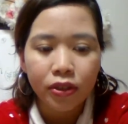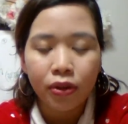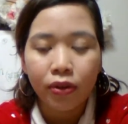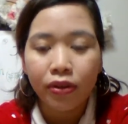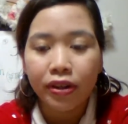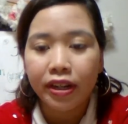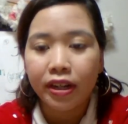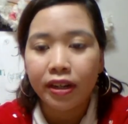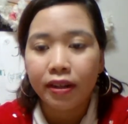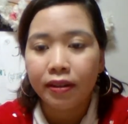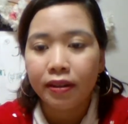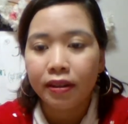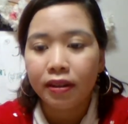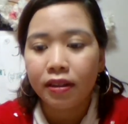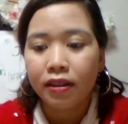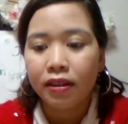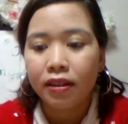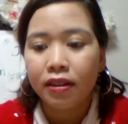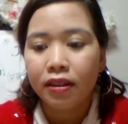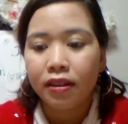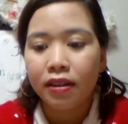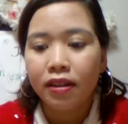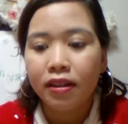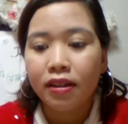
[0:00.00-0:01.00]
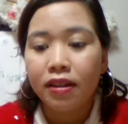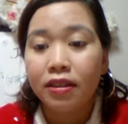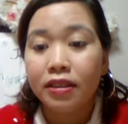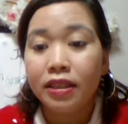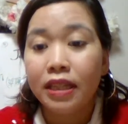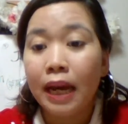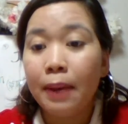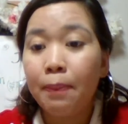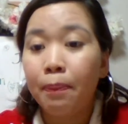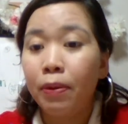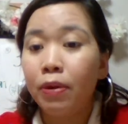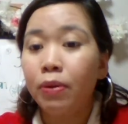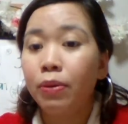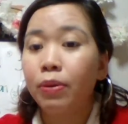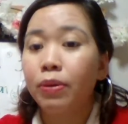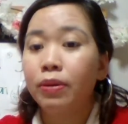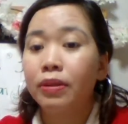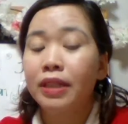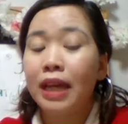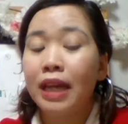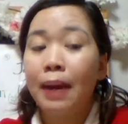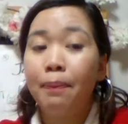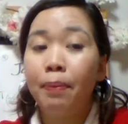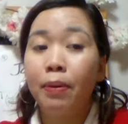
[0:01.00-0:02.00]
Sorry.
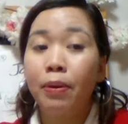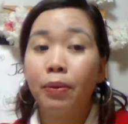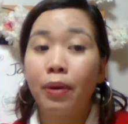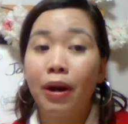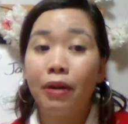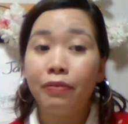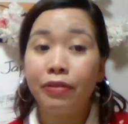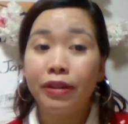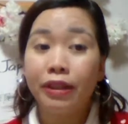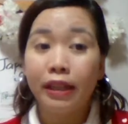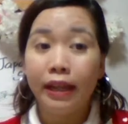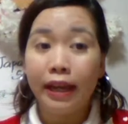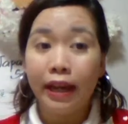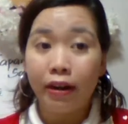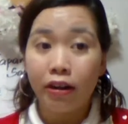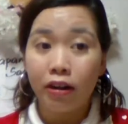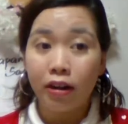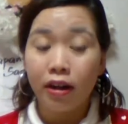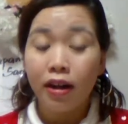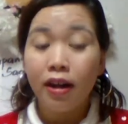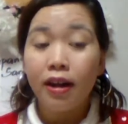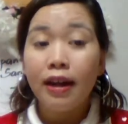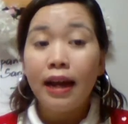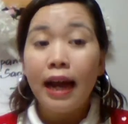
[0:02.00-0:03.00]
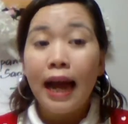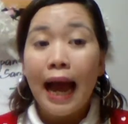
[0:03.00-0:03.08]
Typographical error.